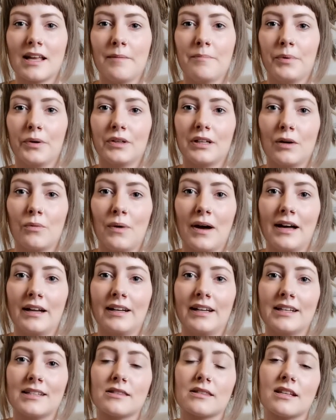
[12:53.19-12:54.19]
and body
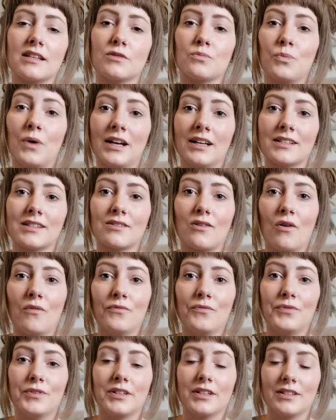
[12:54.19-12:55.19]
awareness as well as
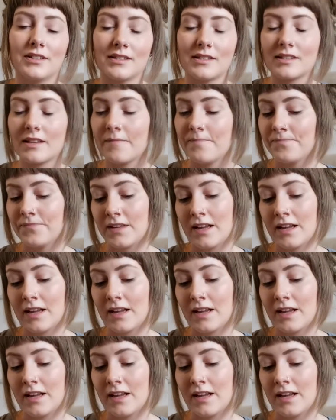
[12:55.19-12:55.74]
confidence.